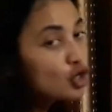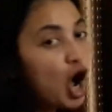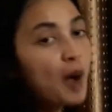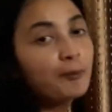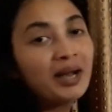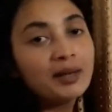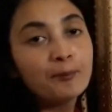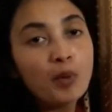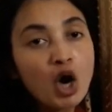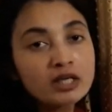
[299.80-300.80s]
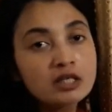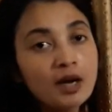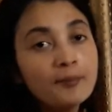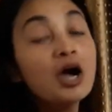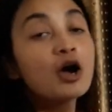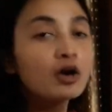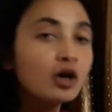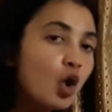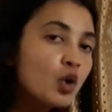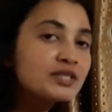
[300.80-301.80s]
top and bottom
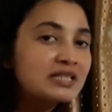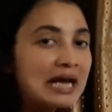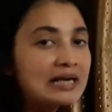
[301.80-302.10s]
closed